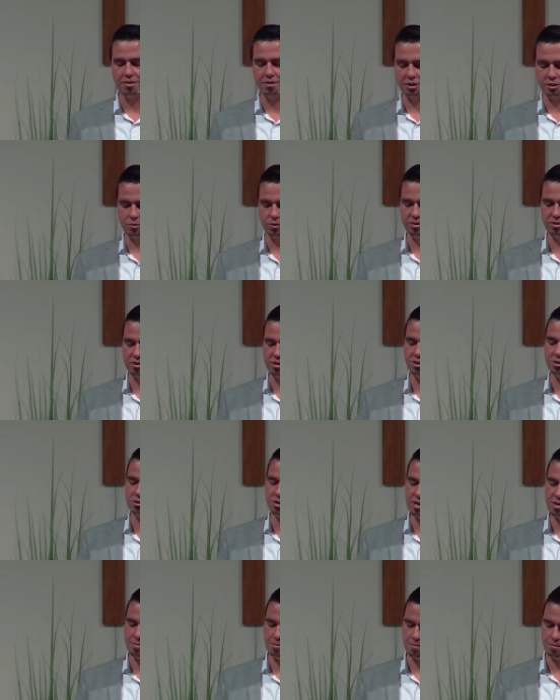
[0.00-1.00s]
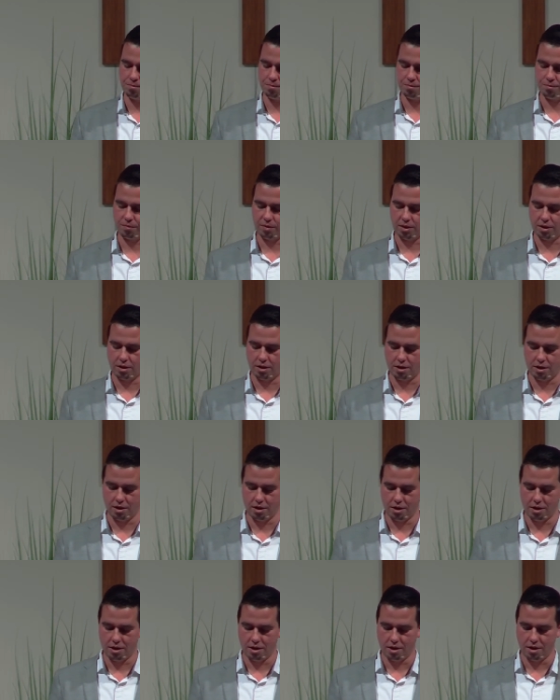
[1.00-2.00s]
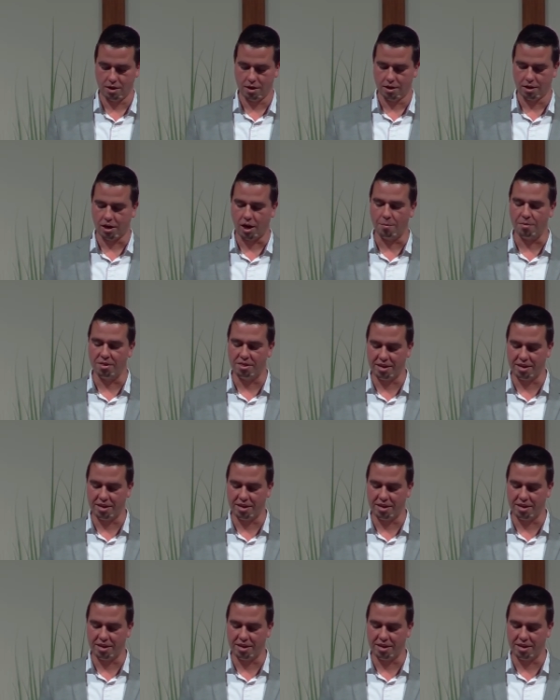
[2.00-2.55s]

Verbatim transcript: this was the dream. Come